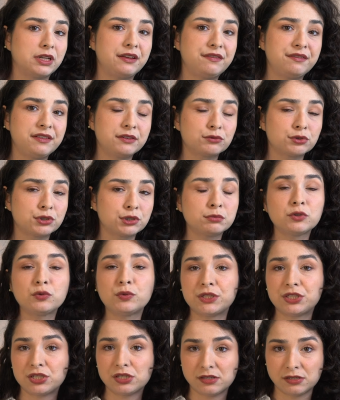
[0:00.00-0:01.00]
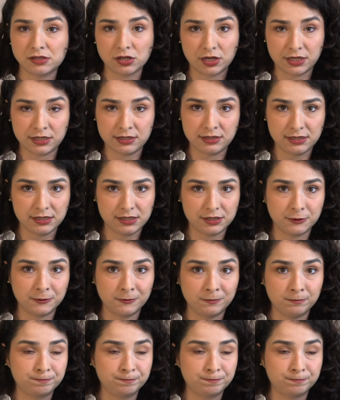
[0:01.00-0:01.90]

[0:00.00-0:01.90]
living room, which is not ideal.